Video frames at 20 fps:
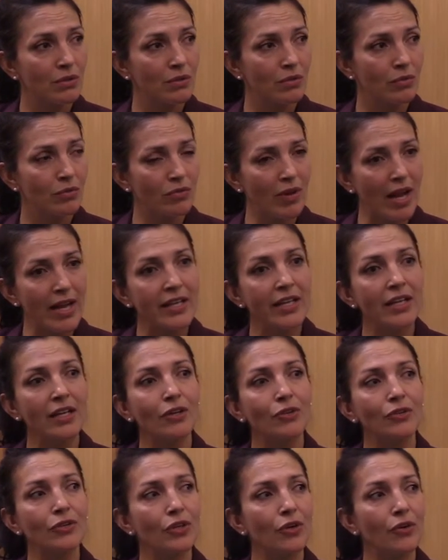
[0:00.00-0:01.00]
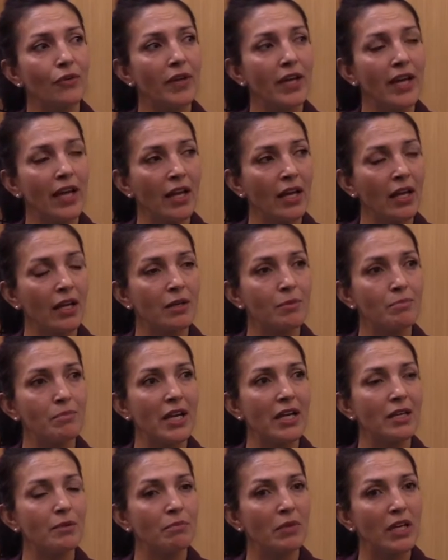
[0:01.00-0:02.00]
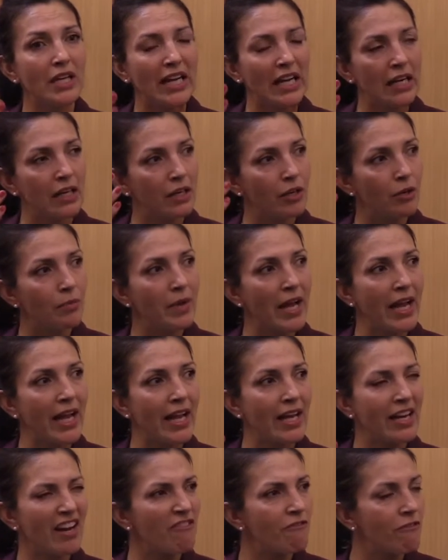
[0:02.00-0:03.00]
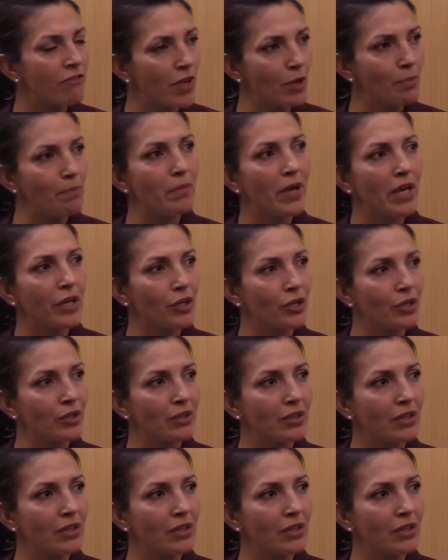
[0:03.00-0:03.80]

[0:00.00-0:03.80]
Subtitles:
Running, on the other hand, make me clear my head, I felt better.